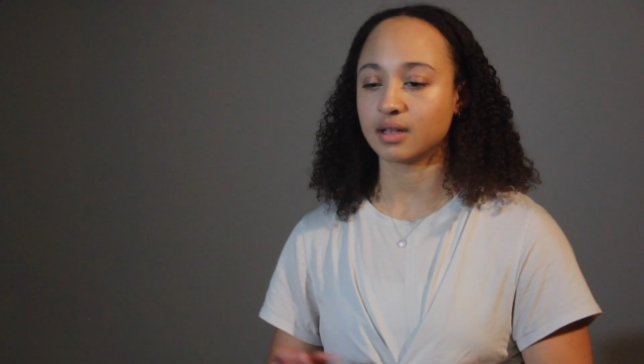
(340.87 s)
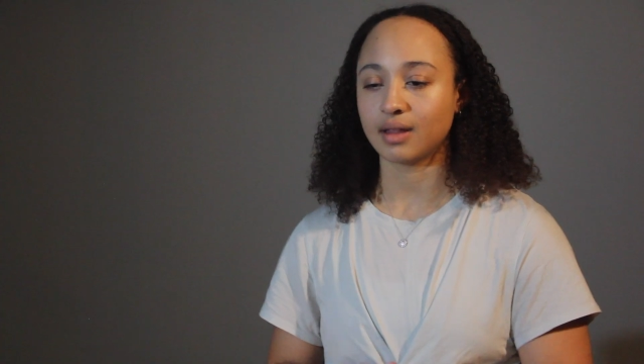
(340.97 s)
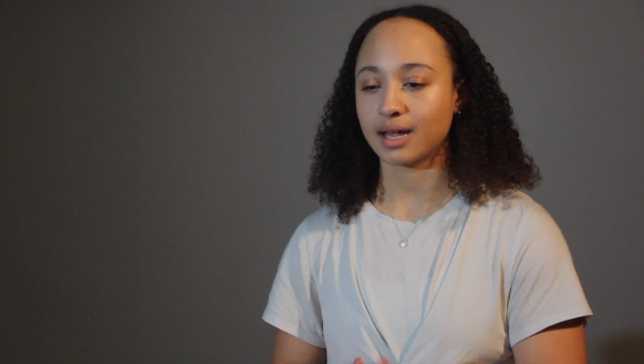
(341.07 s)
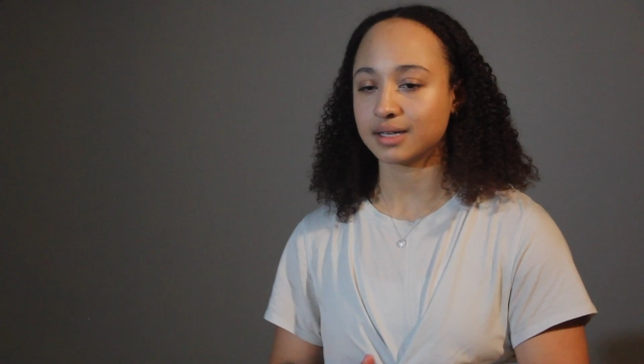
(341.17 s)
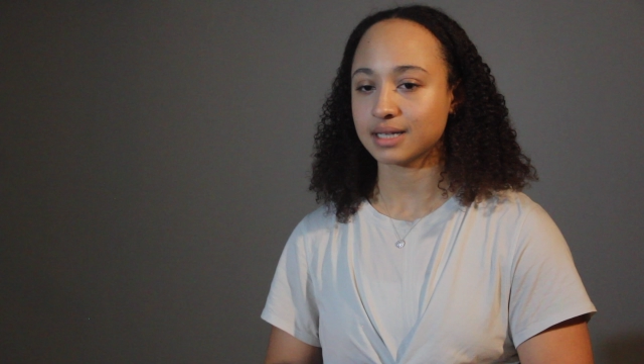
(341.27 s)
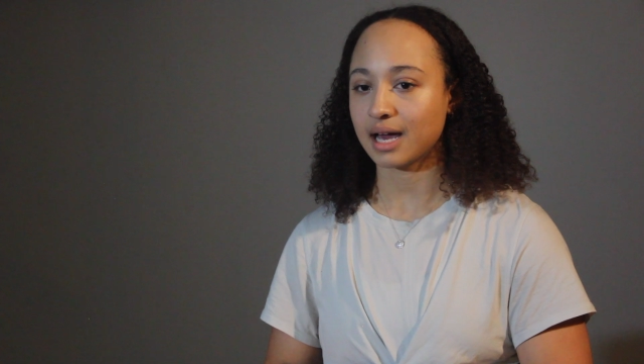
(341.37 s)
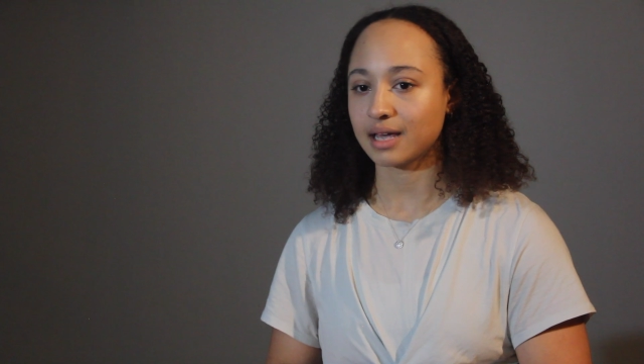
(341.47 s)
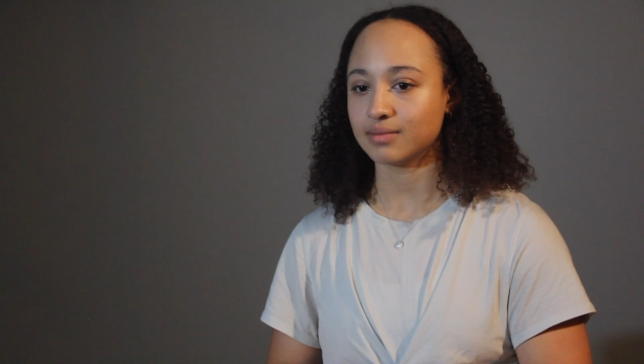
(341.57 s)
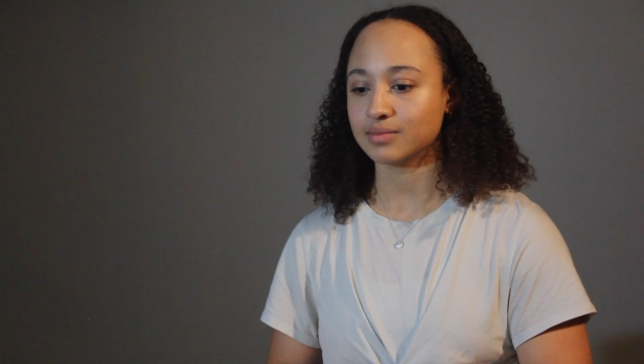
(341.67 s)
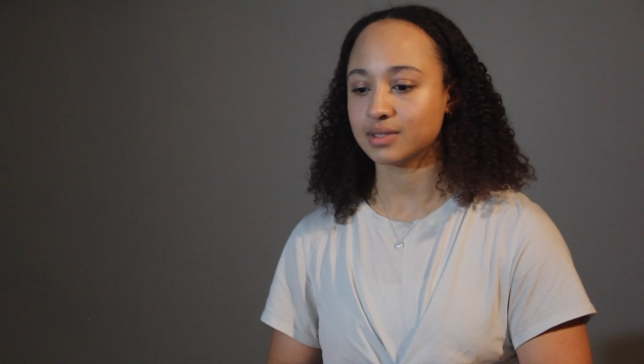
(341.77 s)
a lot of
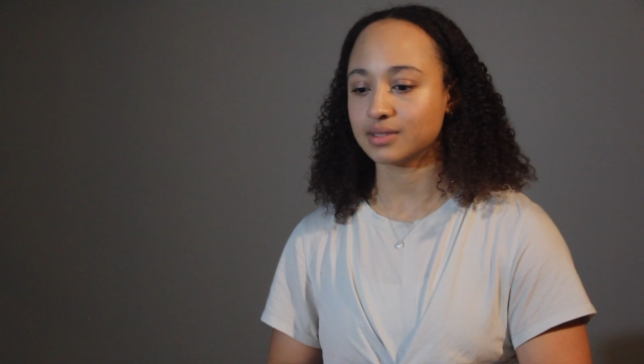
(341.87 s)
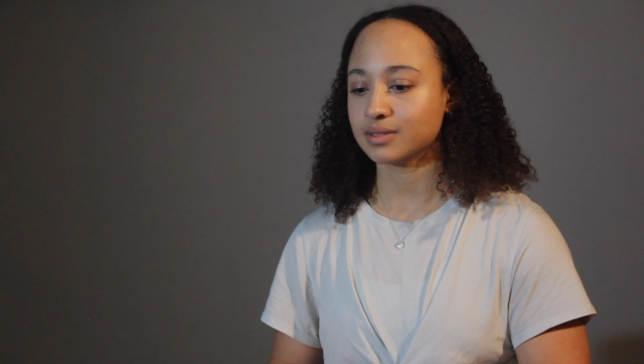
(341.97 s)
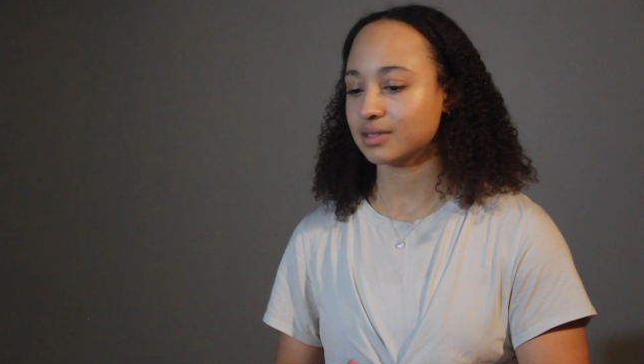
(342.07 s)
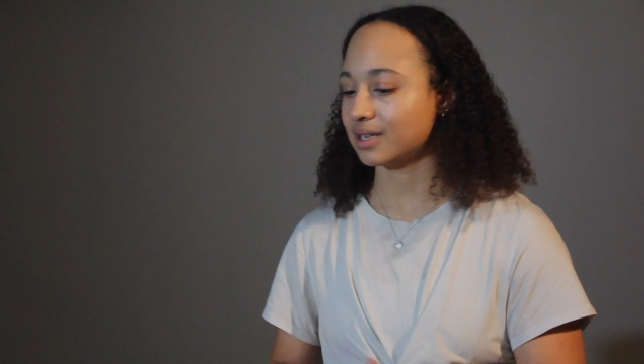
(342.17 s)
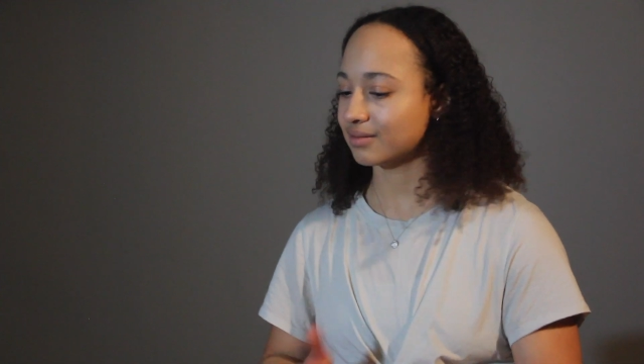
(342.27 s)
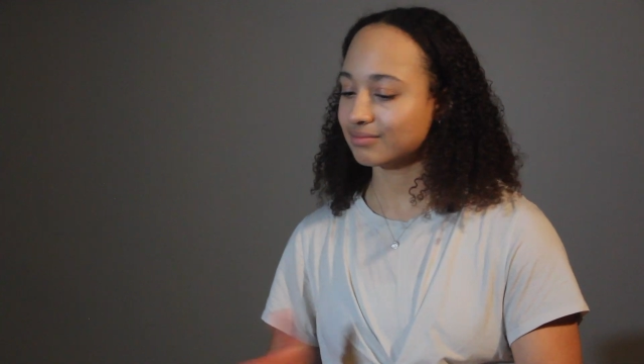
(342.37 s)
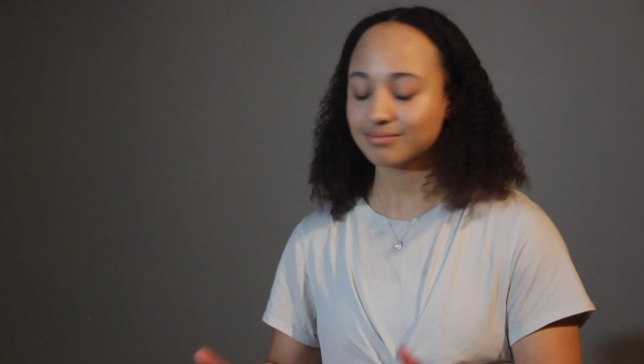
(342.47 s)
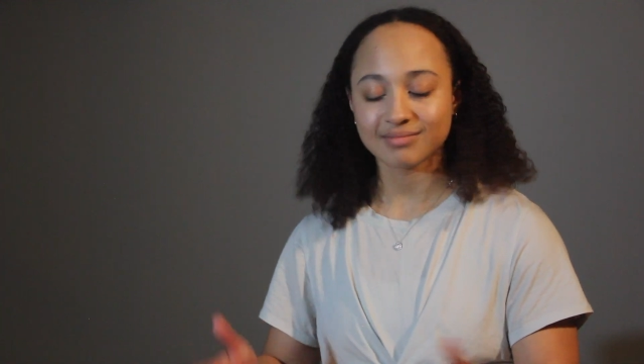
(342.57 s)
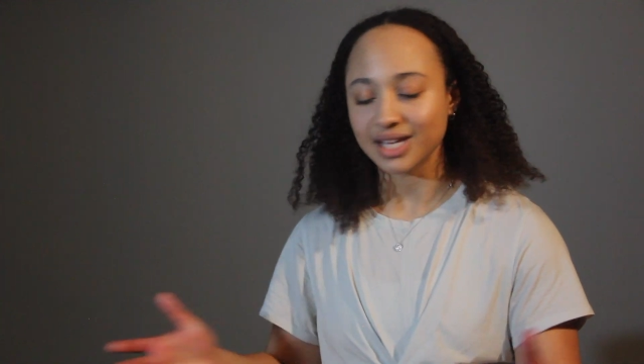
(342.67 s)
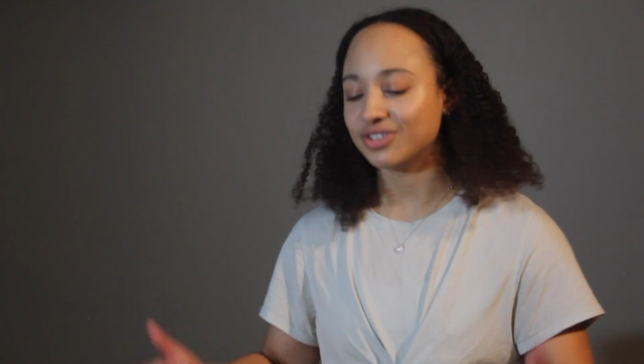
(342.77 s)
times
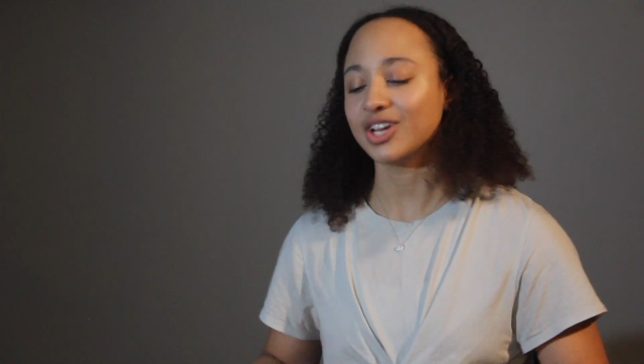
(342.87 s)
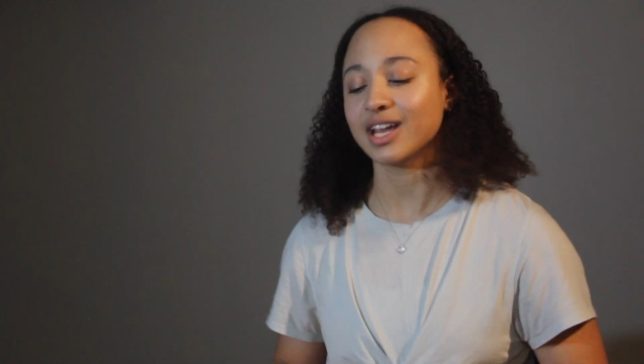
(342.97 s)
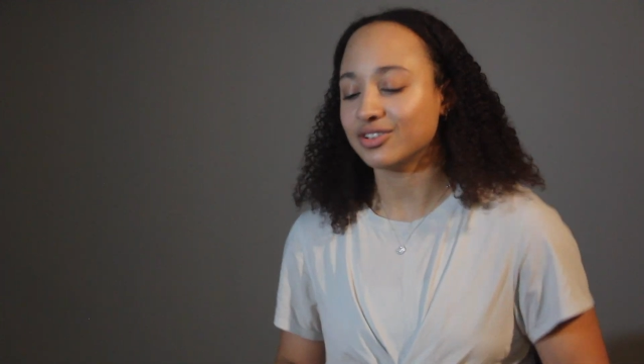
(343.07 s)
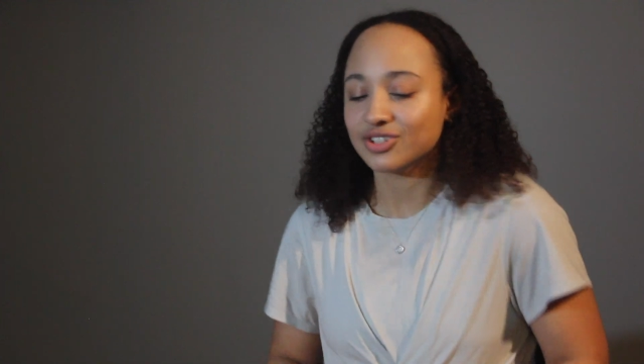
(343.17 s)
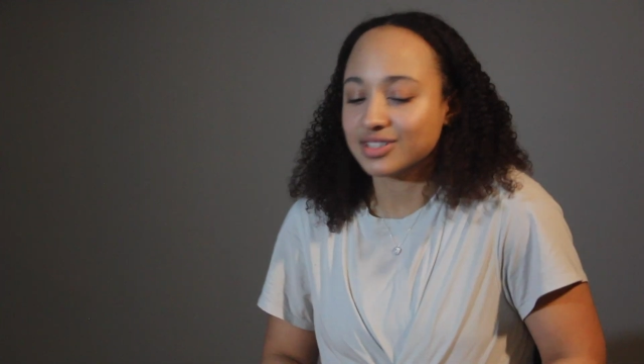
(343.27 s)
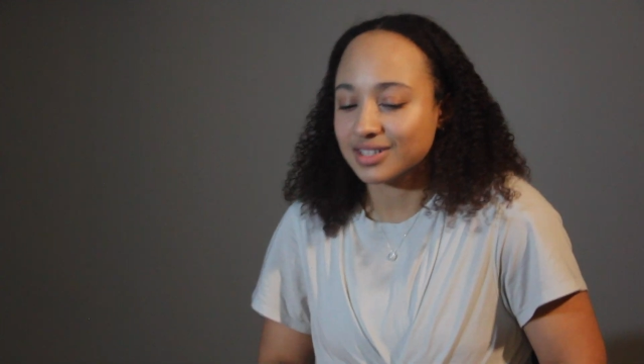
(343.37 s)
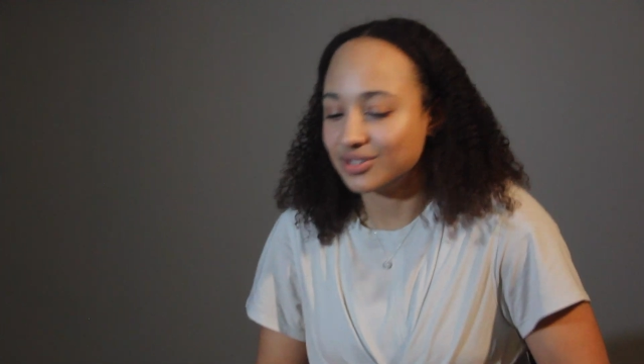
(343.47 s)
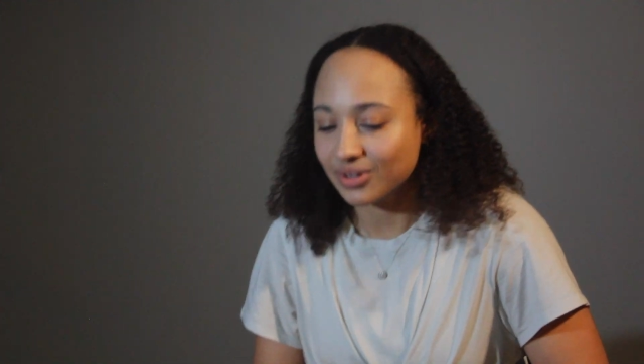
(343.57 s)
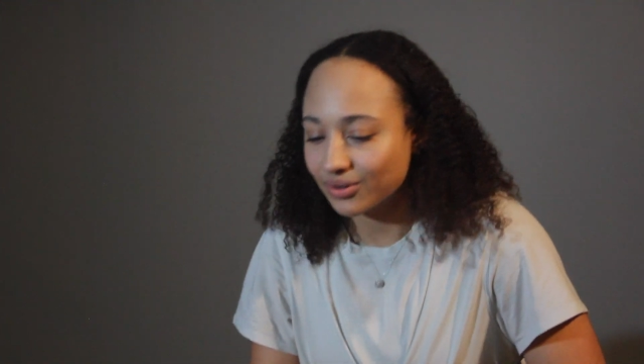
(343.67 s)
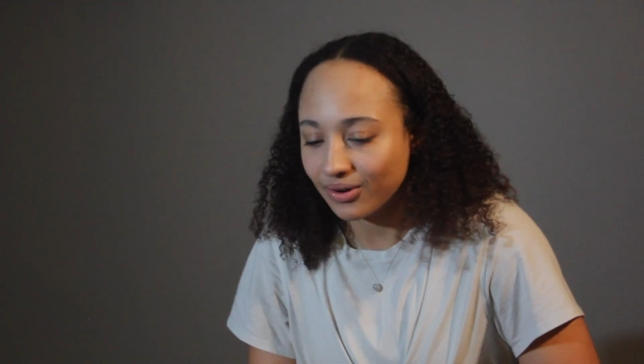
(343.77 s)
it changes and
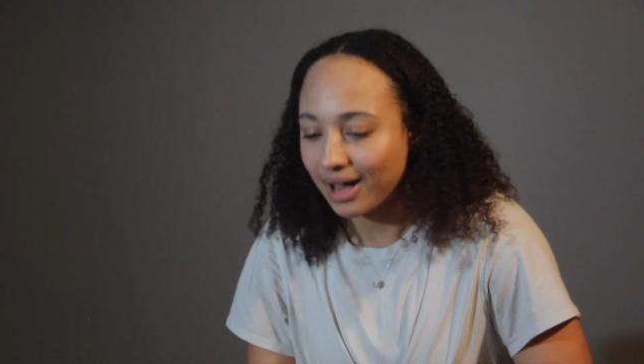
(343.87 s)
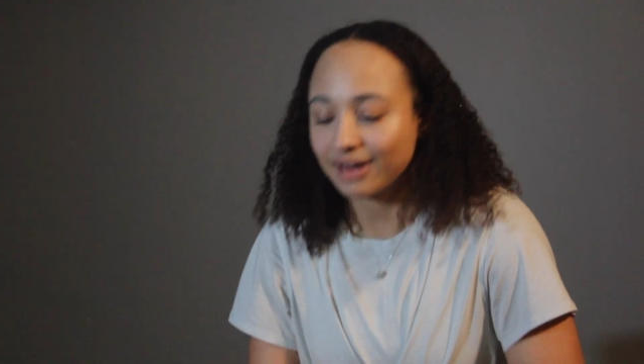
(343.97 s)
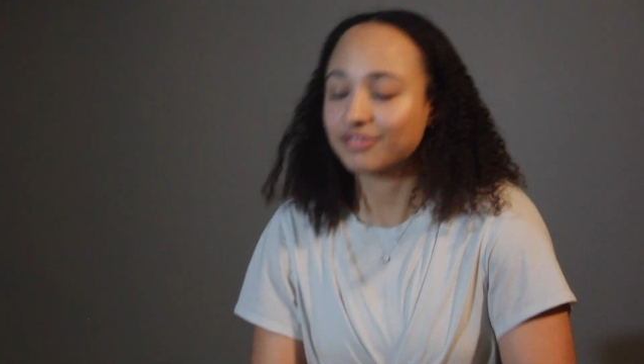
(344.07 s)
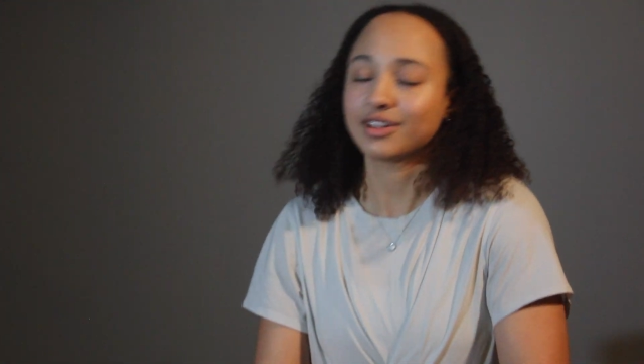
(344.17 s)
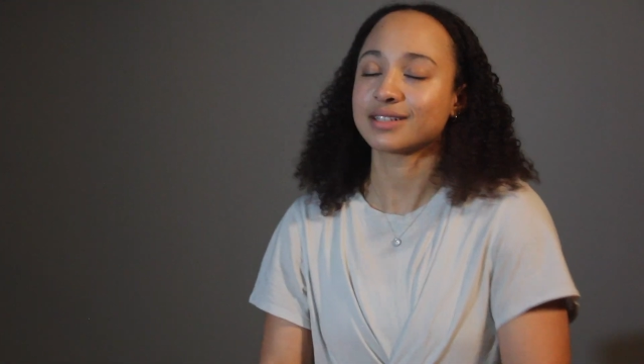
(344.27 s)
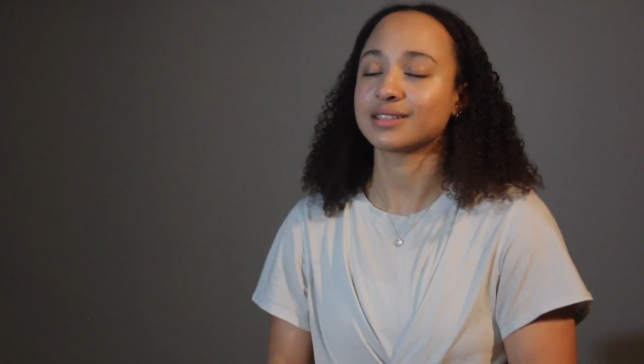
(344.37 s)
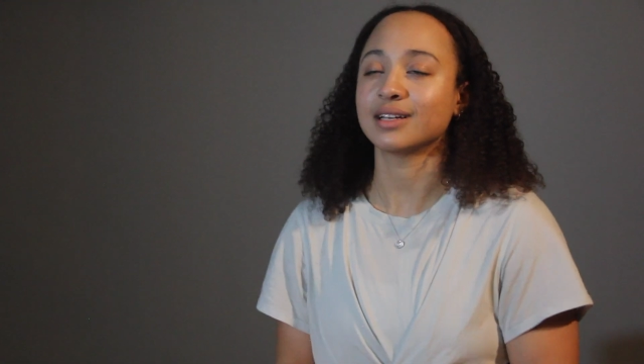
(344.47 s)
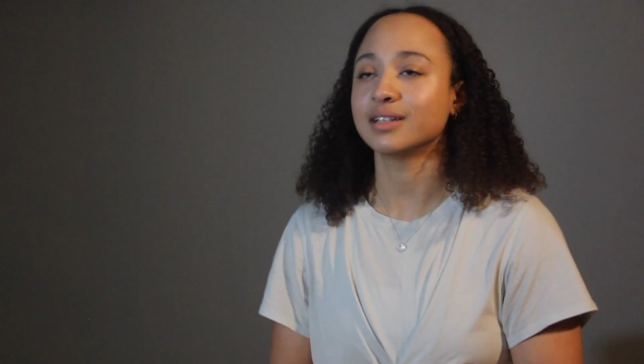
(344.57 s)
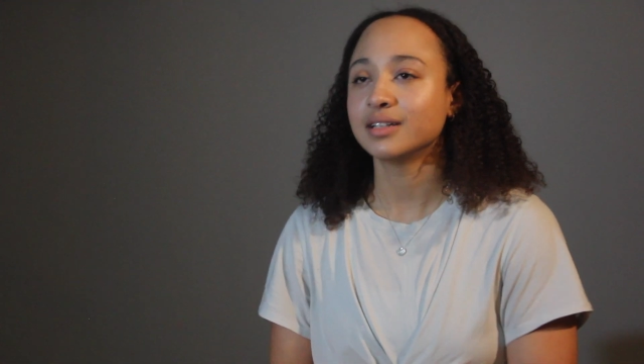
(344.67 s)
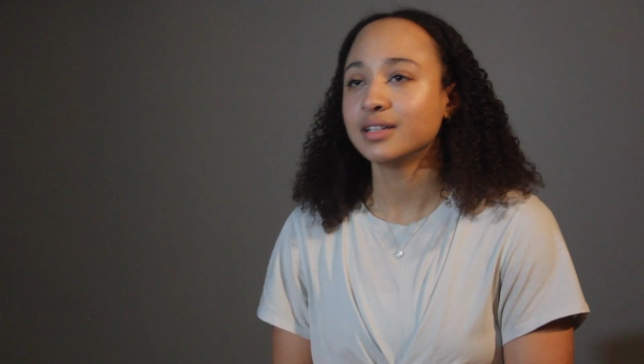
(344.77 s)
you don't know how to fix it.